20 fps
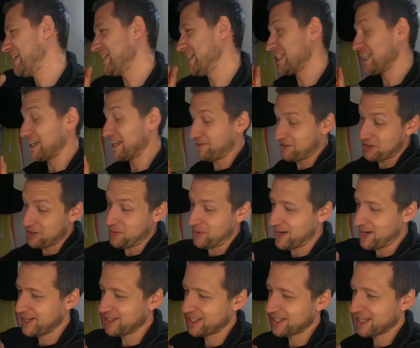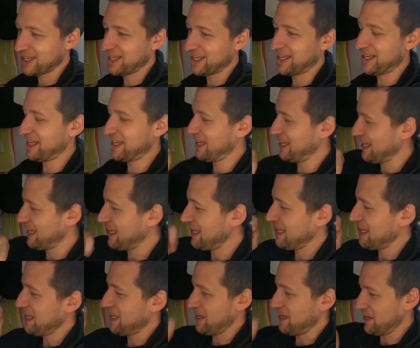I was like, I've got to ask.
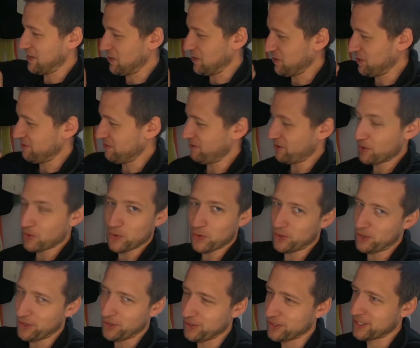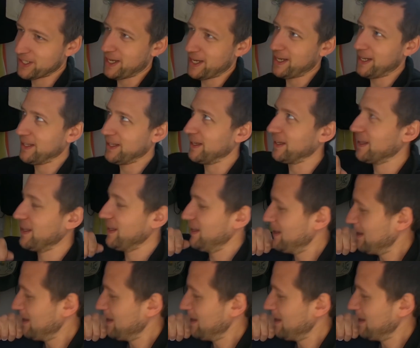I can't just record and not say anything.